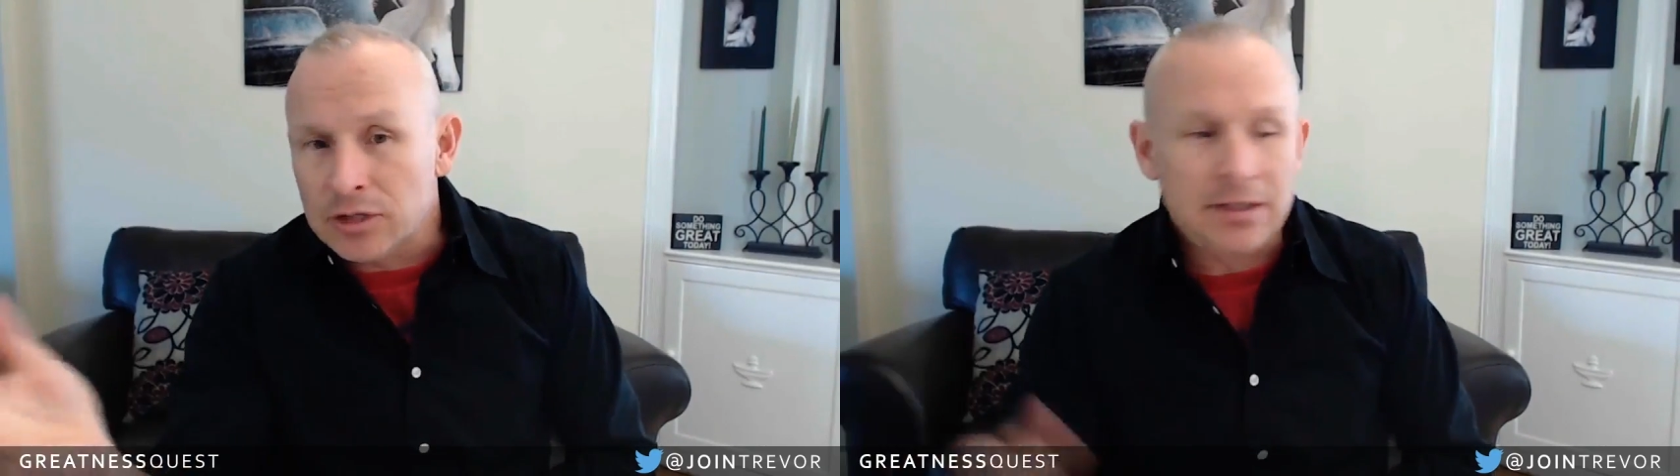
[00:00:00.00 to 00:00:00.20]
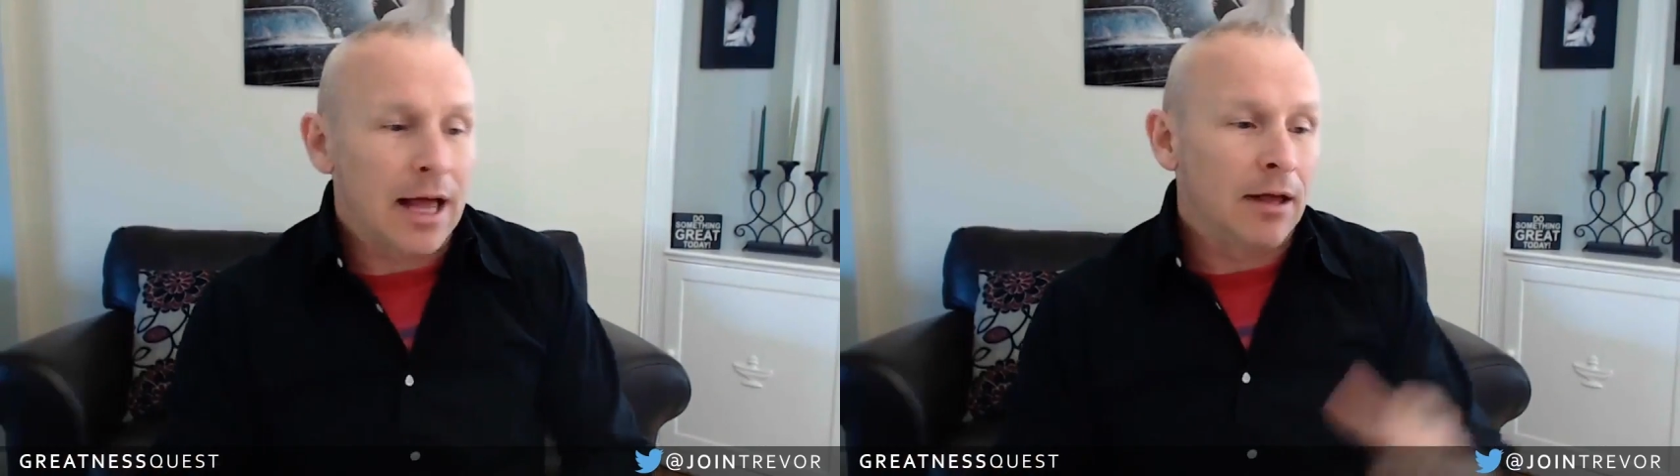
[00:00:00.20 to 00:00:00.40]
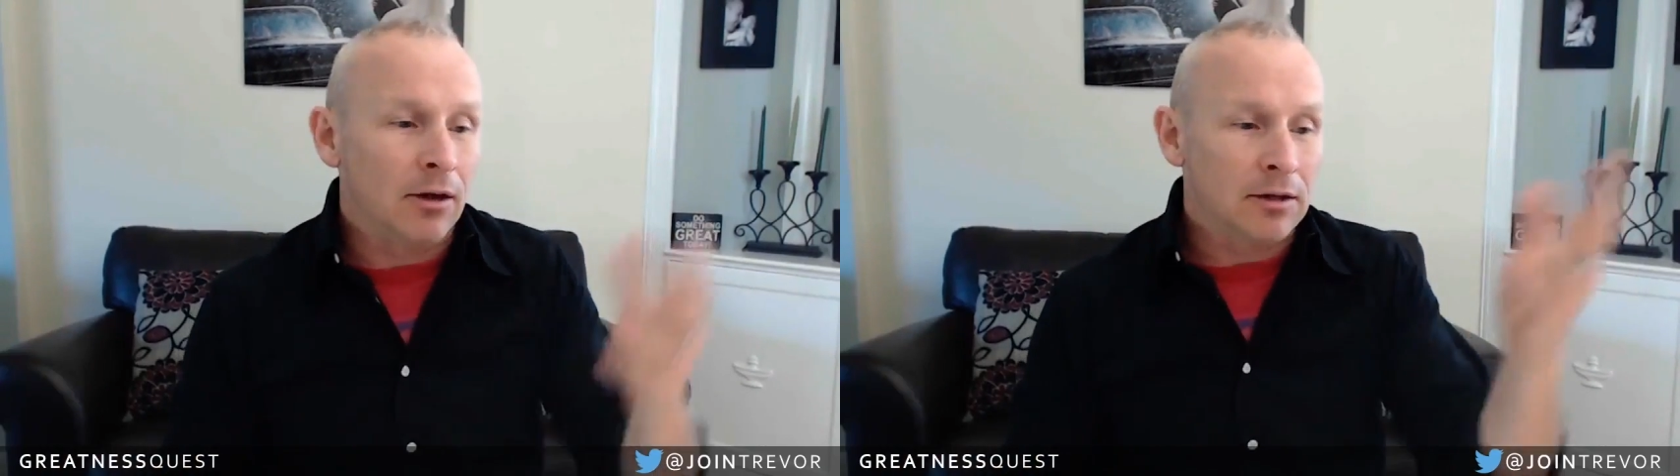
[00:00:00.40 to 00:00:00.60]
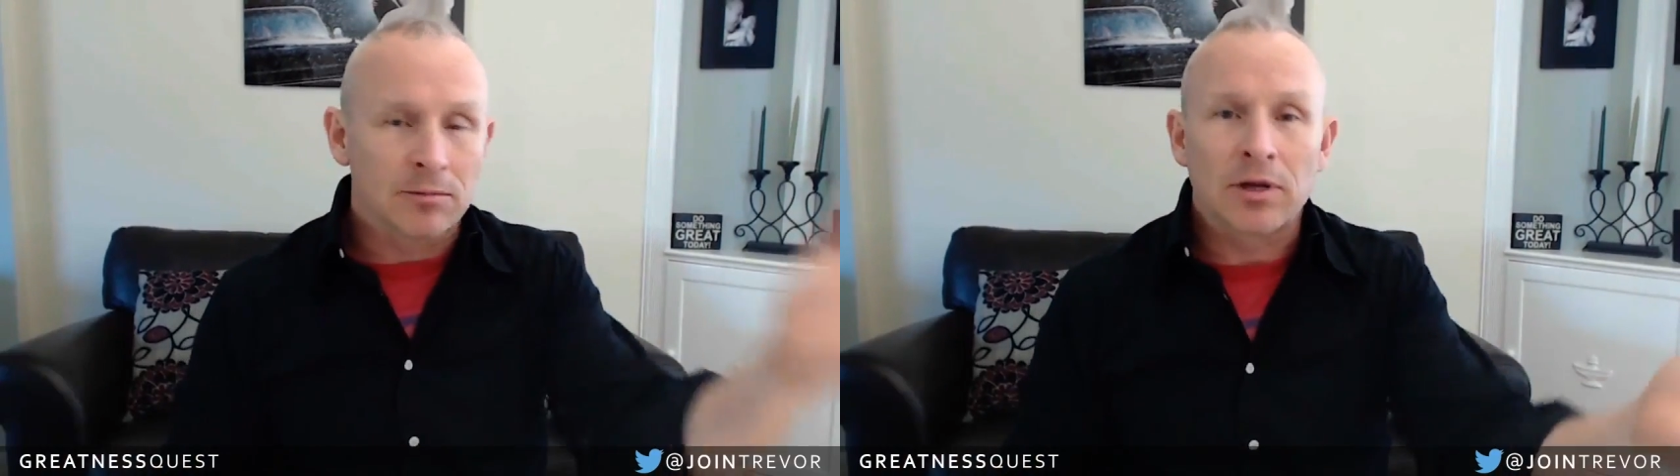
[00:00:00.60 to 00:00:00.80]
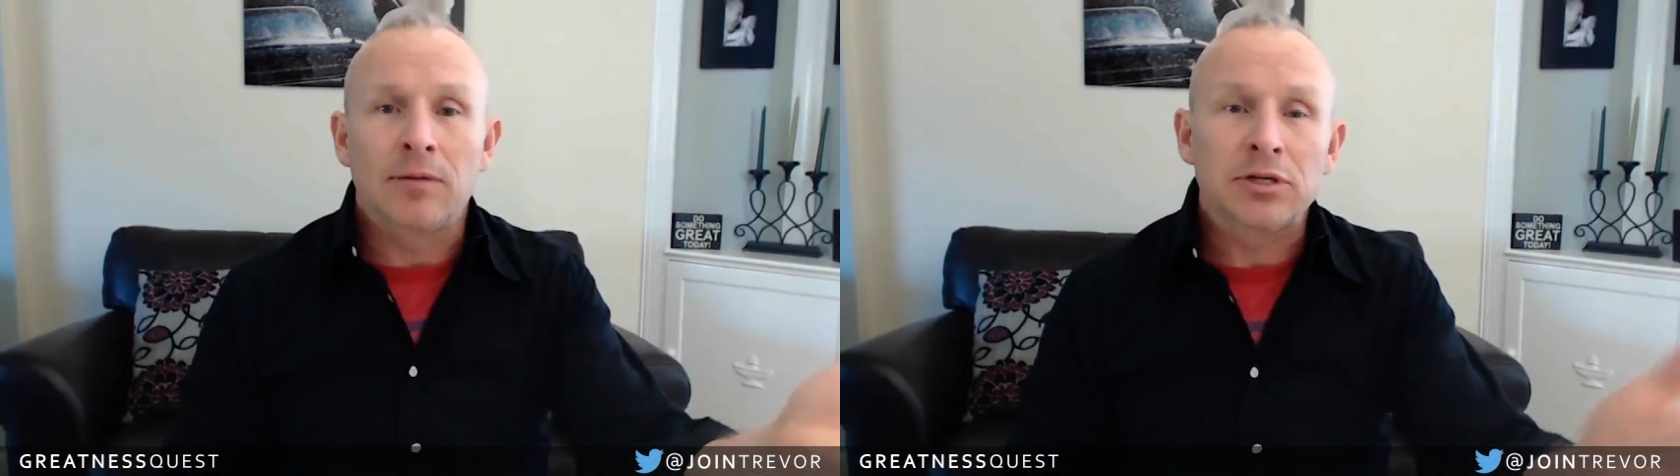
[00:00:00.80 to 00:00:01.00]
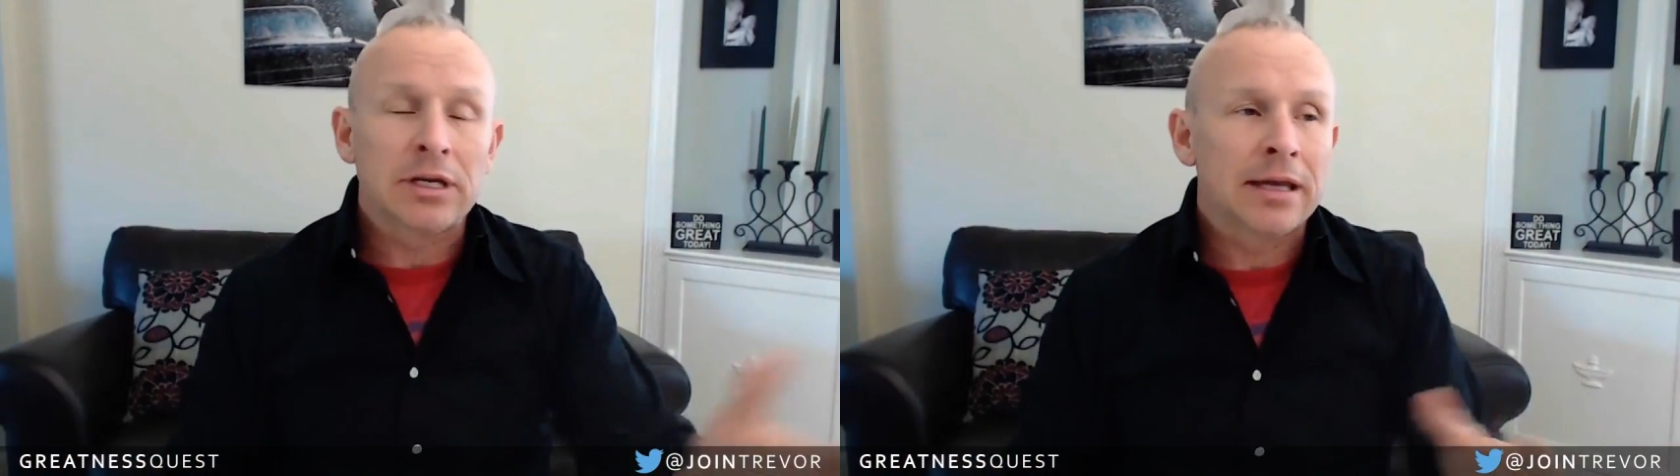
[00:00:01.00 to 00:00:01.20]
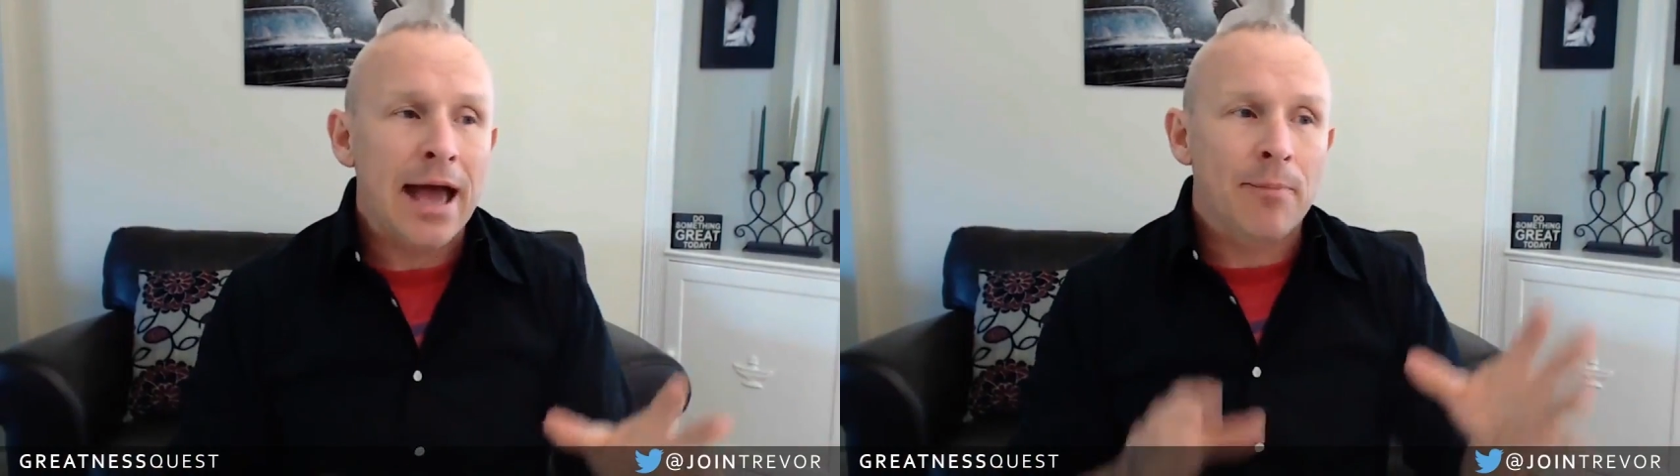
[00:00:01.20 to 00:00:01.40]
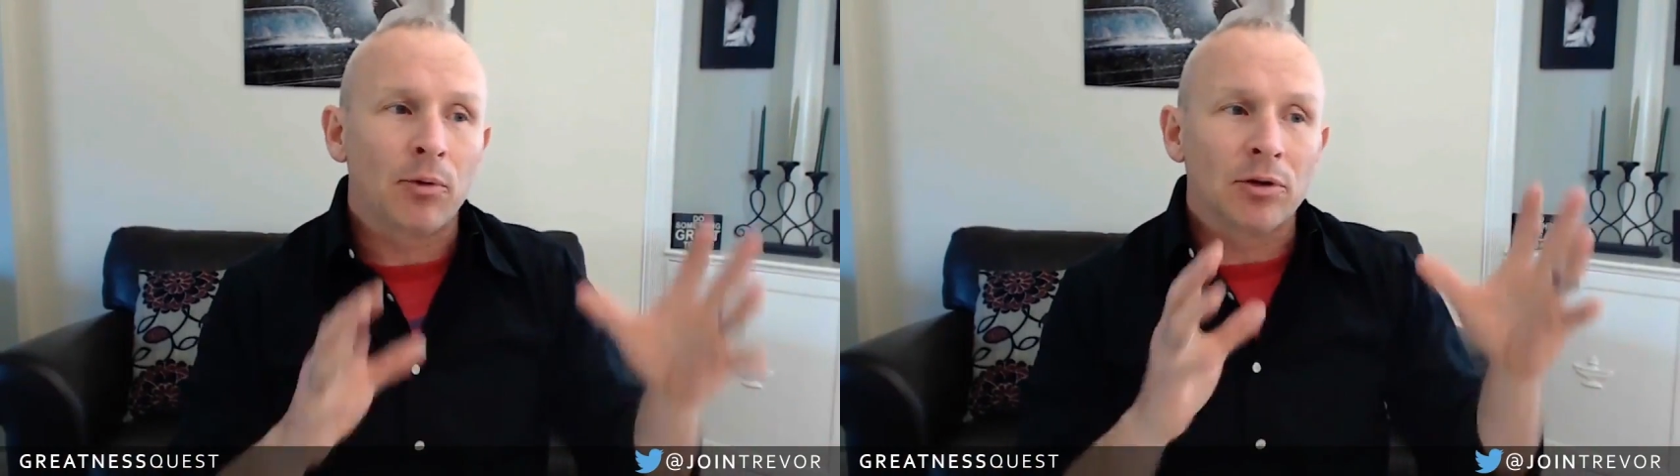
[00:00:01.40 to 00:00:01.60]
need Tylenol, sometimes you need an
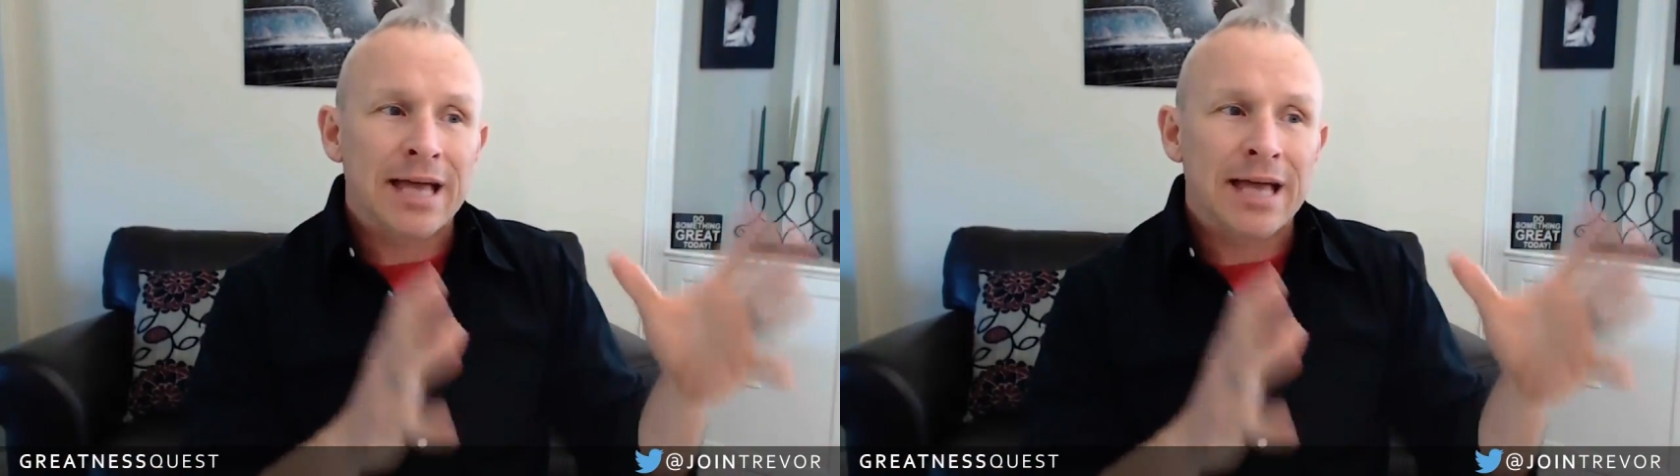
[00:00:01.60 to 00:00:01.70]
apple.